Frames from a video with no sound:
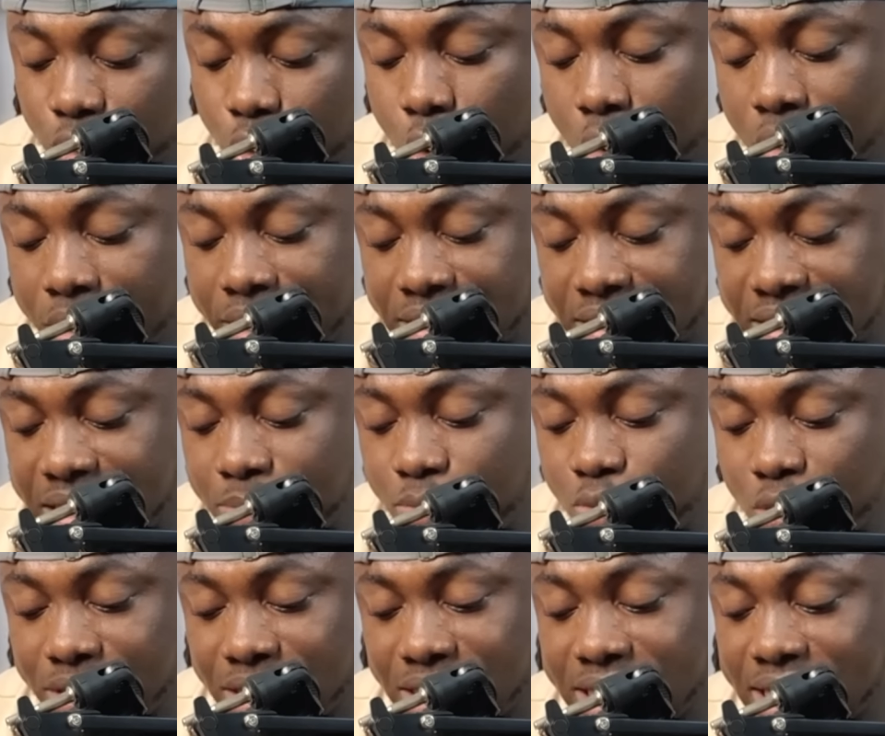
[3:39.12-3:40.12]
all the team
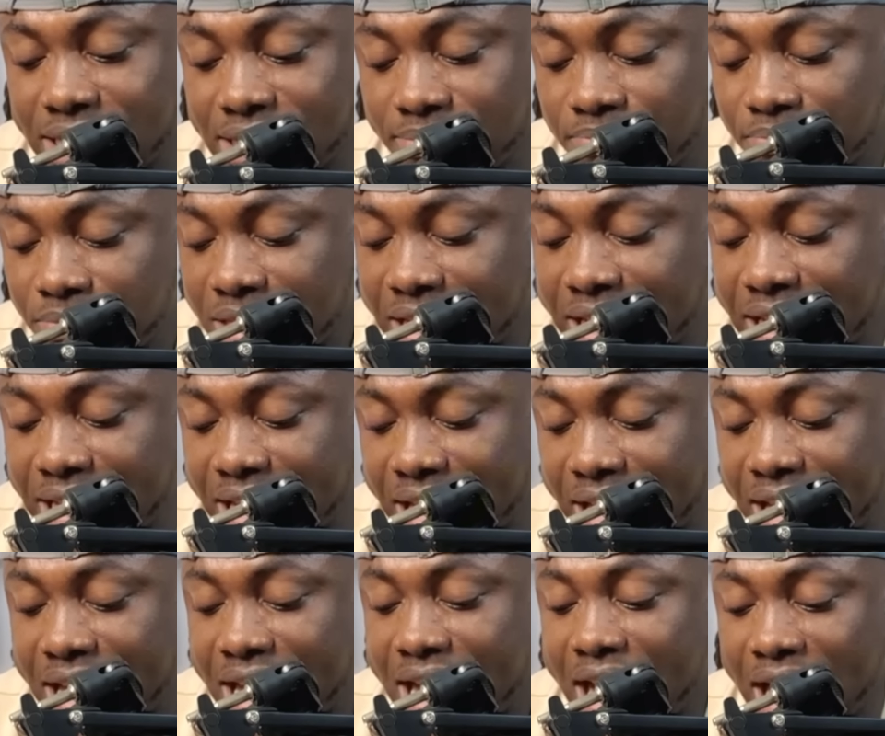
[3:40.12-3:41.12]
was set in
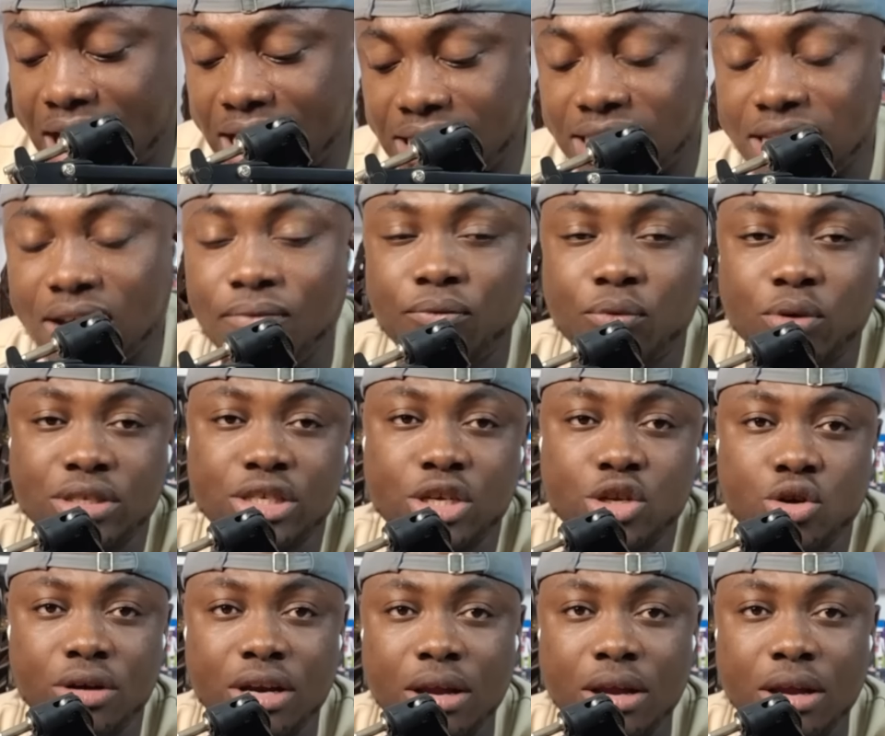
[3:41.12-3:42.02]
there at the Stamford Stadium.